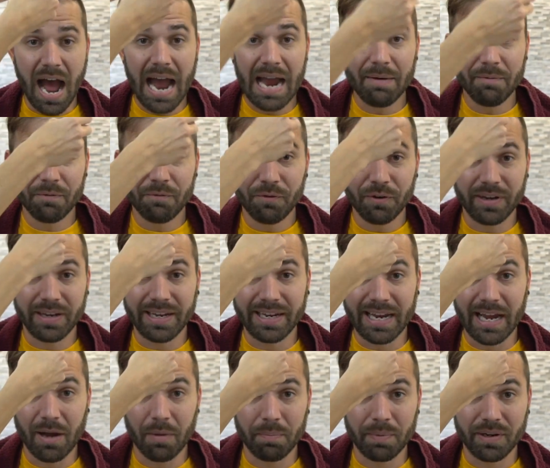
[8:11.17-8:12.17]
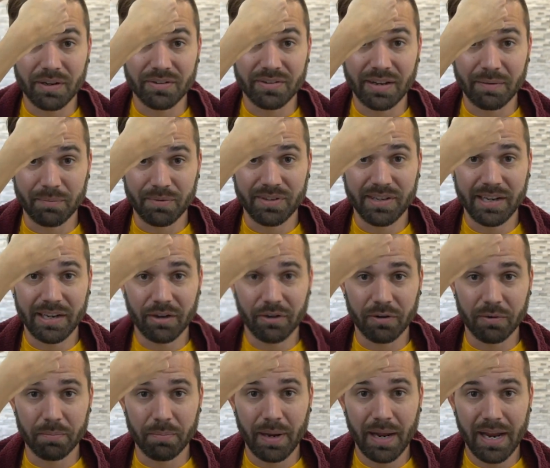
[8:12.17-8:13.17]
I'm freaking out because I'm seeing
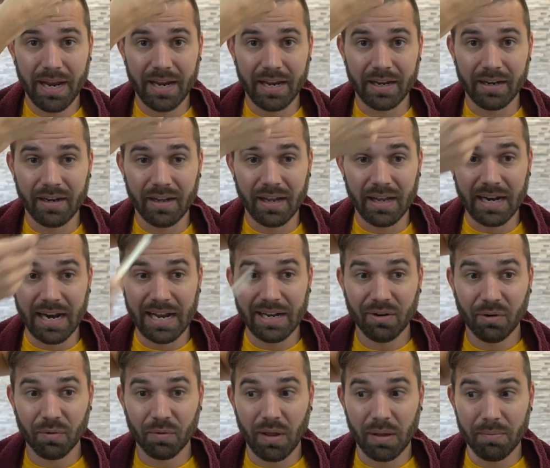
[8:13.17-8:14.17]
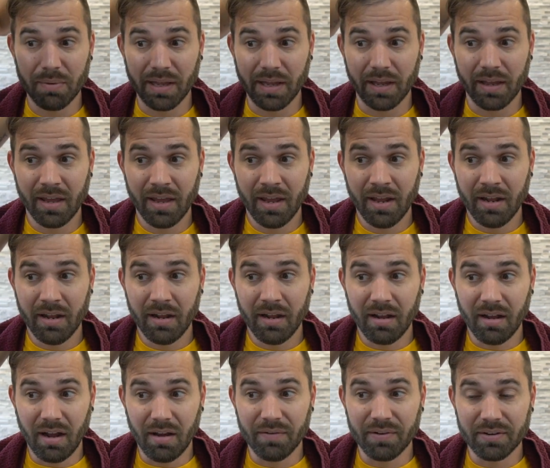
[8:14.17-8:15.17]
her in pain and I don't, I'm like,
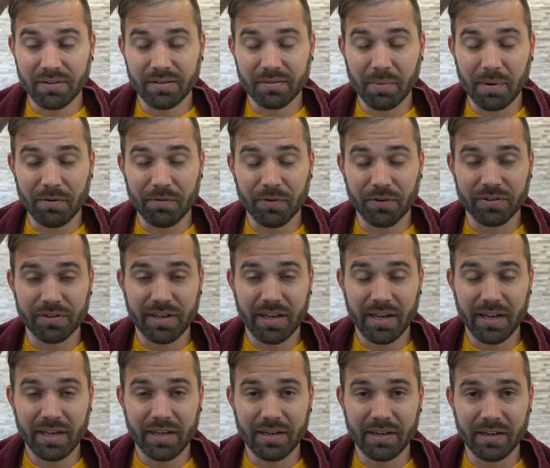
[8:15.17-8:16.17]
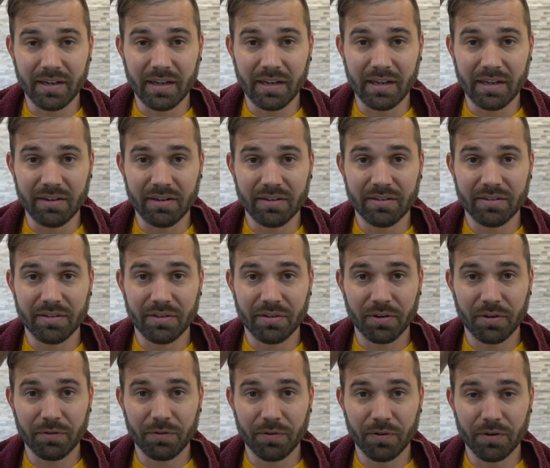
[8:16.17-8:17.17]
obviously it's my first kid and this is
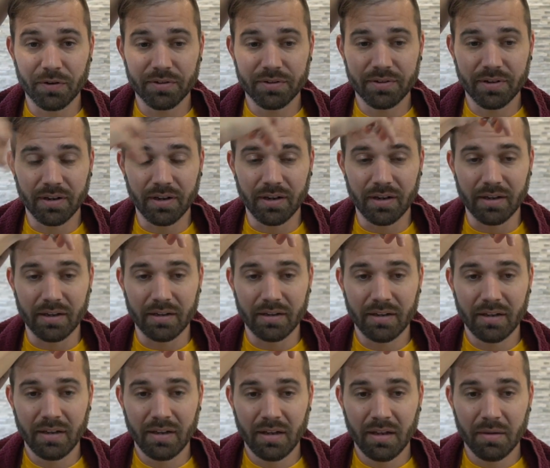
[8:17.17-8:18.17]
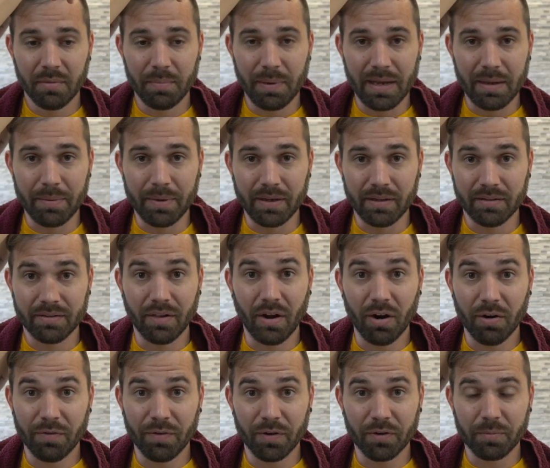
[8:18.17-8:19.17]
her first uh, baby. It's
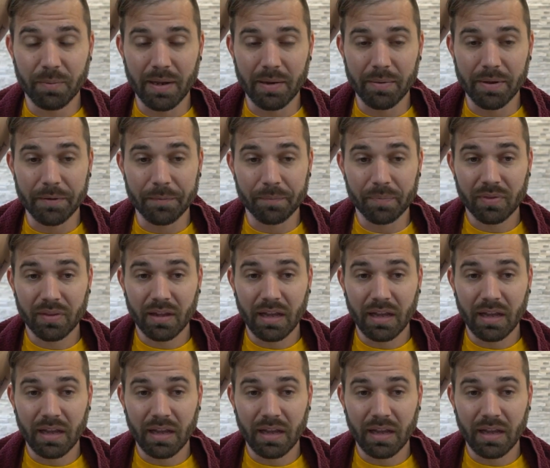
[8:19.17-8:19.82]
our first baby.